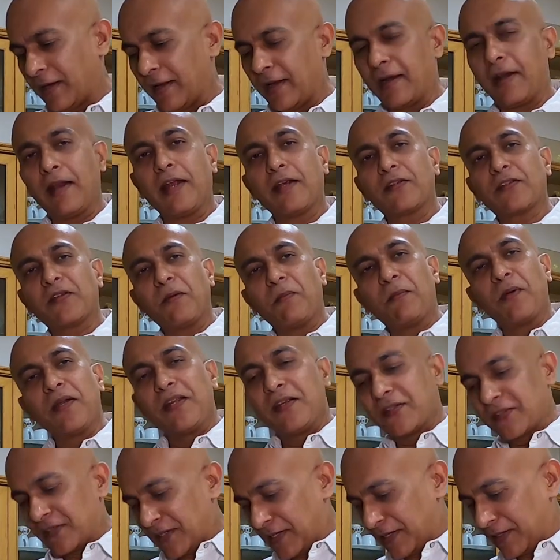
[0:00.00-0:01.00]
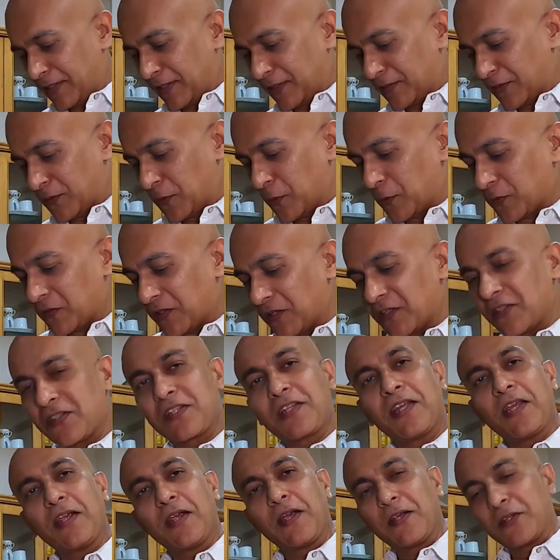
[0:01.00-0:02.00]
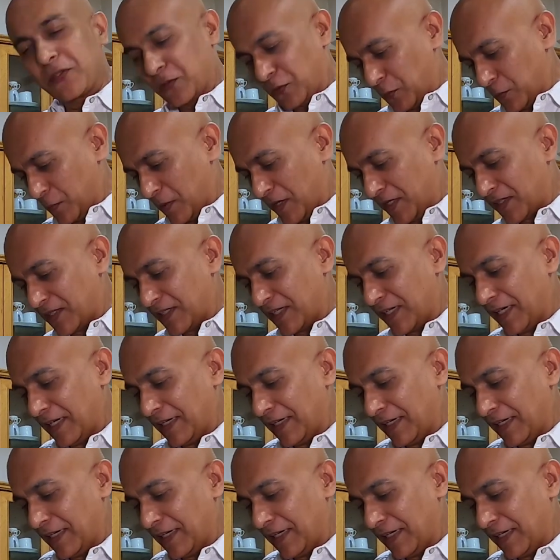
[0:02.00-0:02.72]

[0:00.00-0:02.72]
And like somebody said, there's no such thing as too much